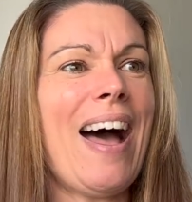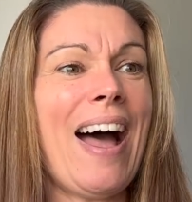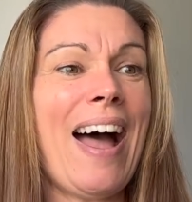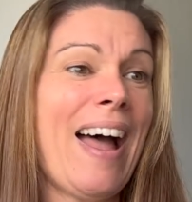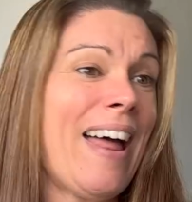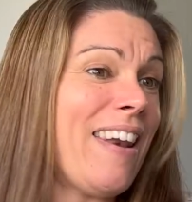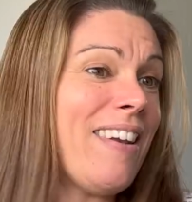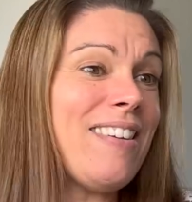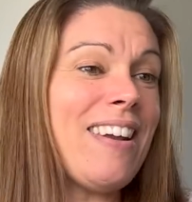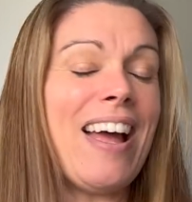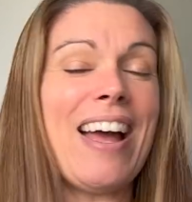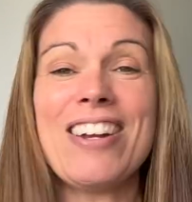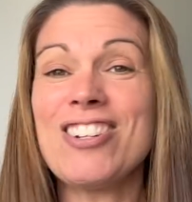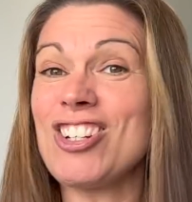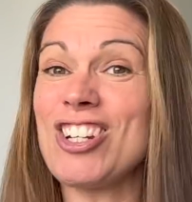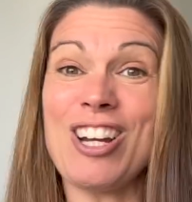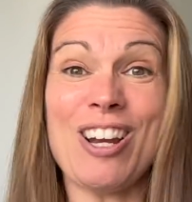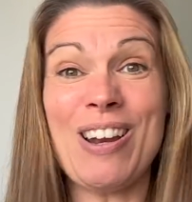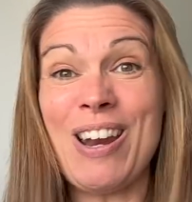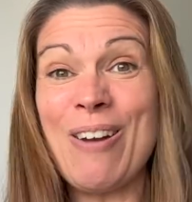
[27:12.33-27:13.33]
And
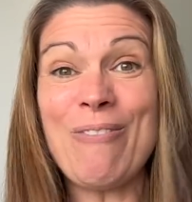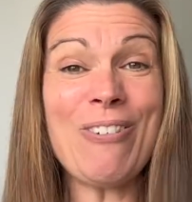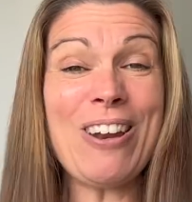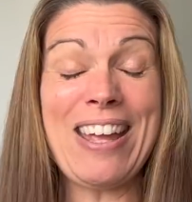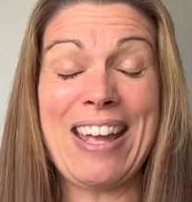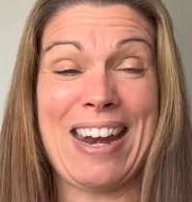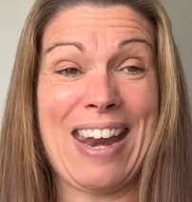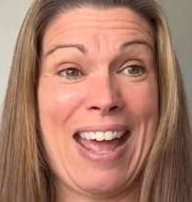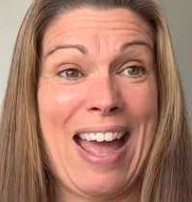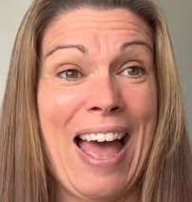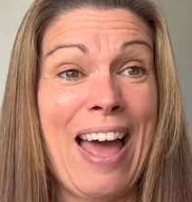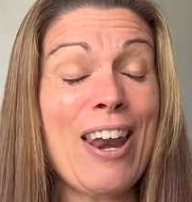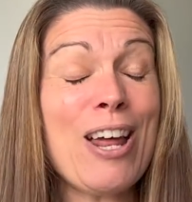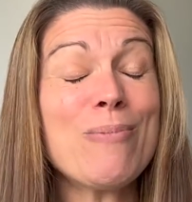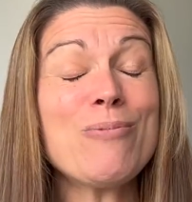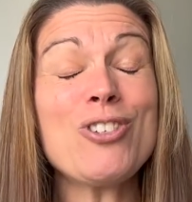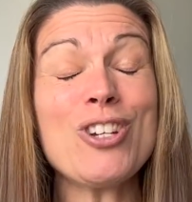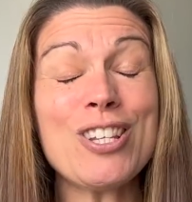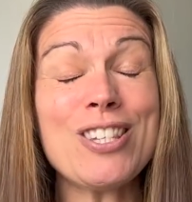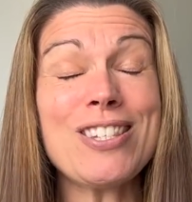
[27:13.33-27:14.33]
she looked lovely in it. And
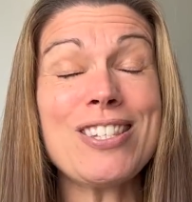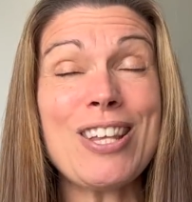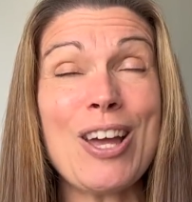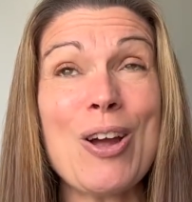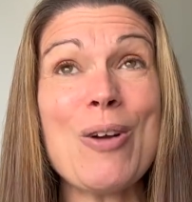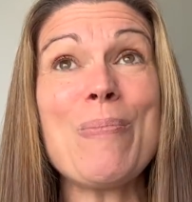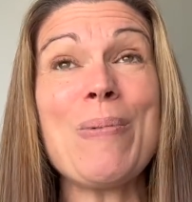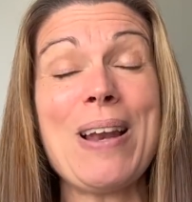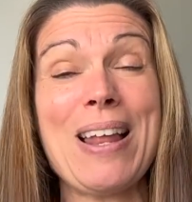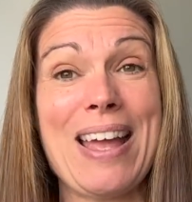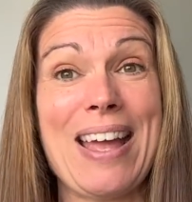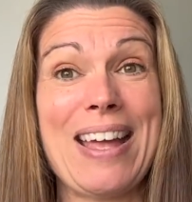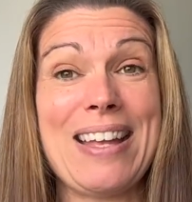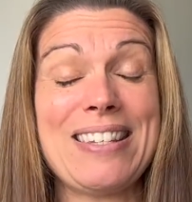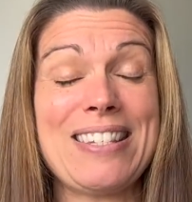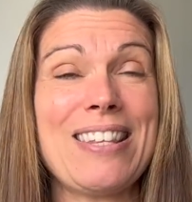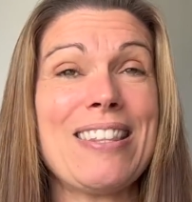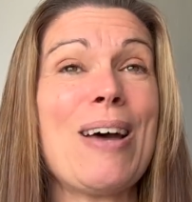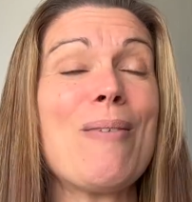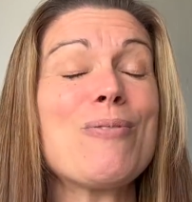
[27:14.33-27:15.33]
I'm just so
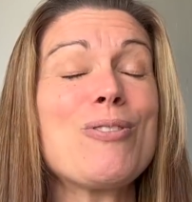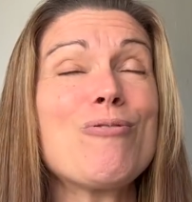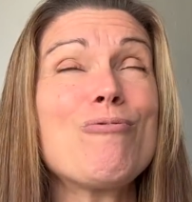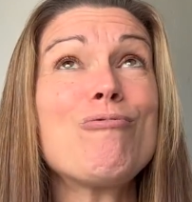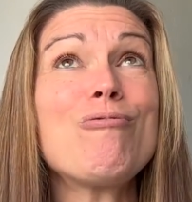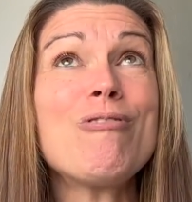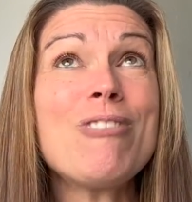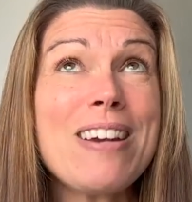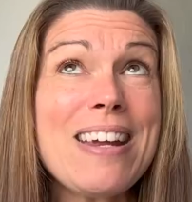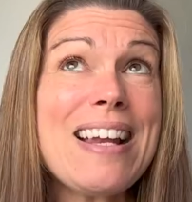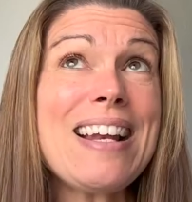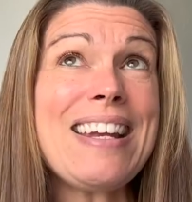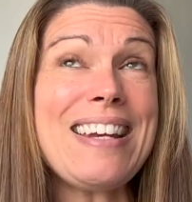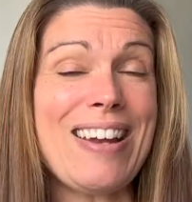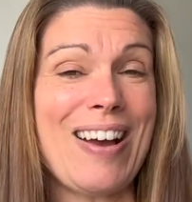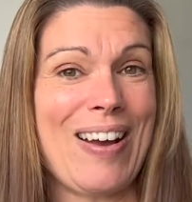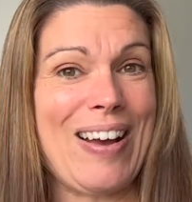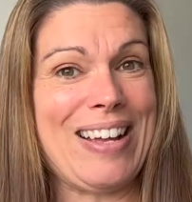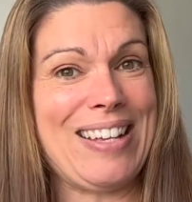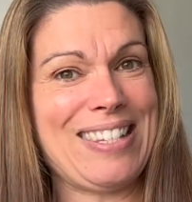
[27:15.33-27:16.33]
pleased. So that was really
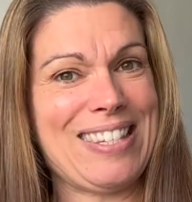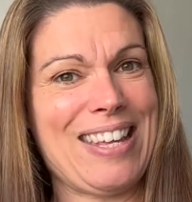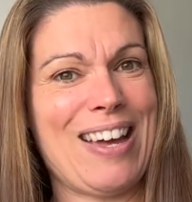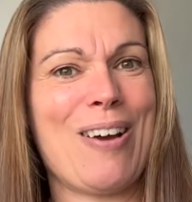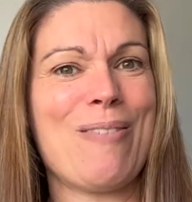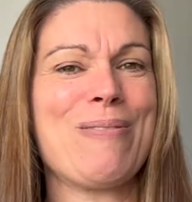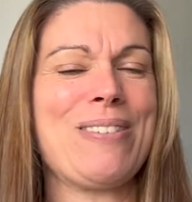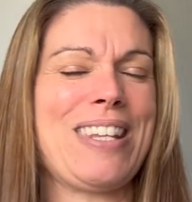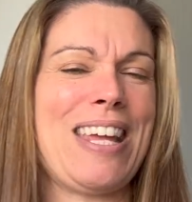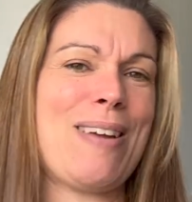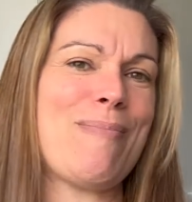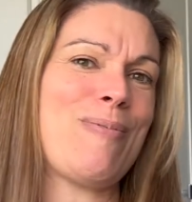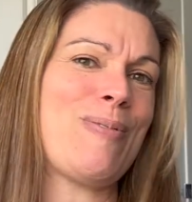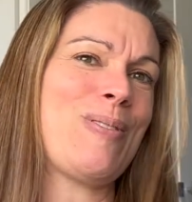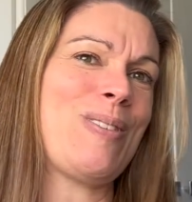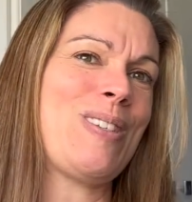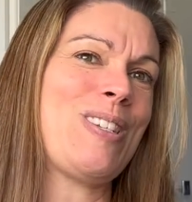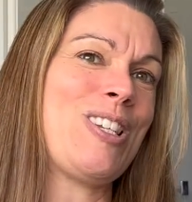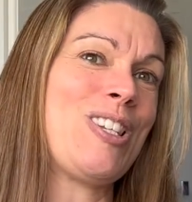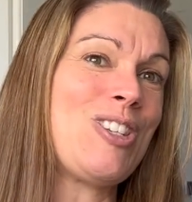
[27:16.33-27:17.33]
nice that I was able
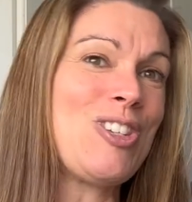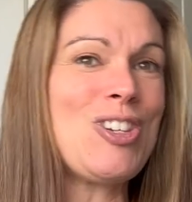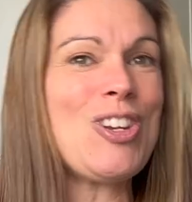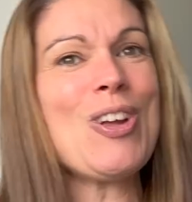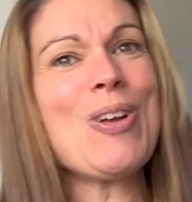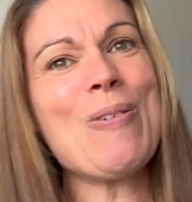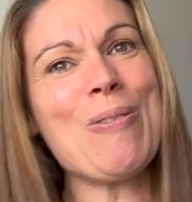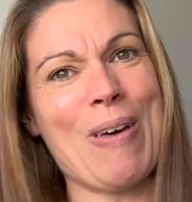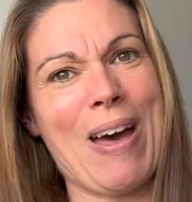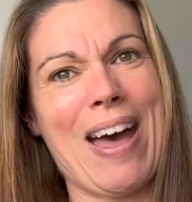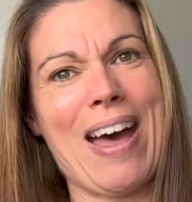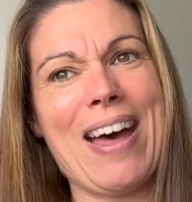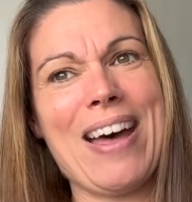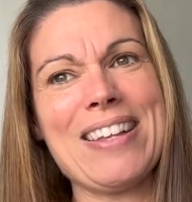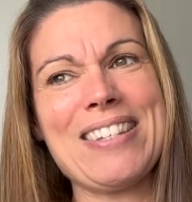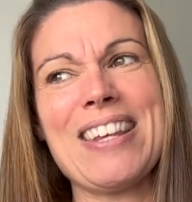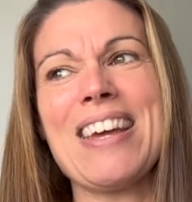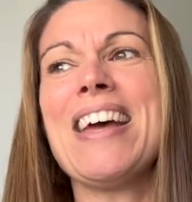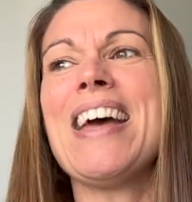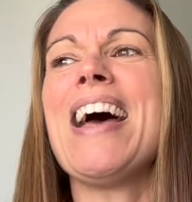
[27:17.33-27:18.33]
to do
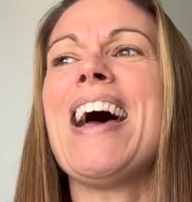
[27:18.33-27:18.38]
that.